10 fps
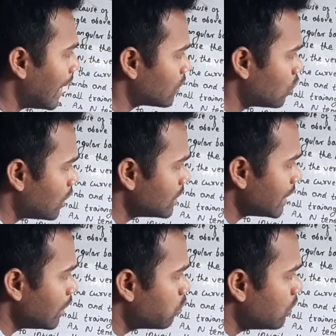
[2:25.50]
thus
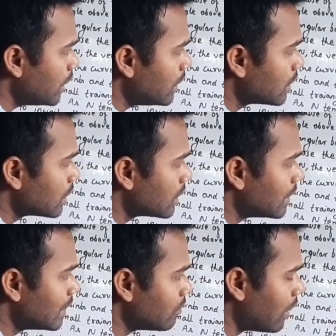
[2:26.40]
if we
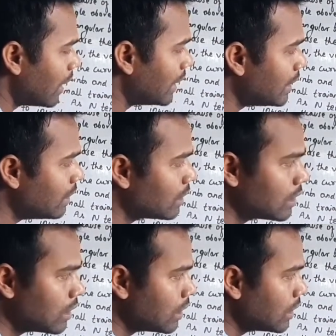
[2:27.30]
divide
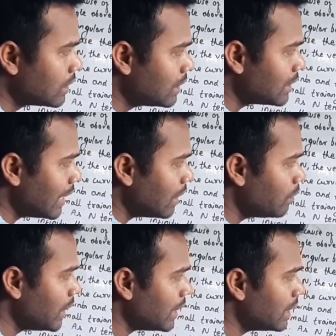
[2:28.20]
this
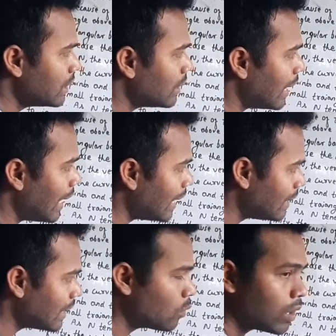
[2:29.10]
AB in n
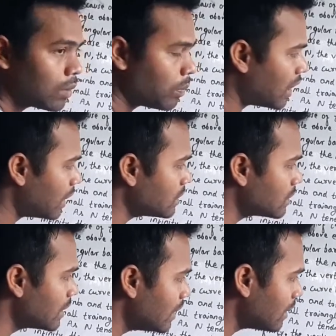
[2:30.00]
equal parts,
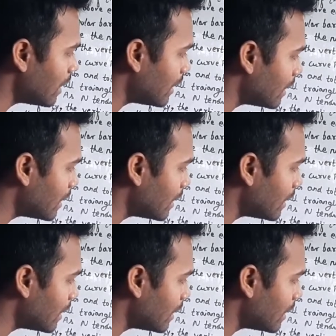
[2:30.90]
then the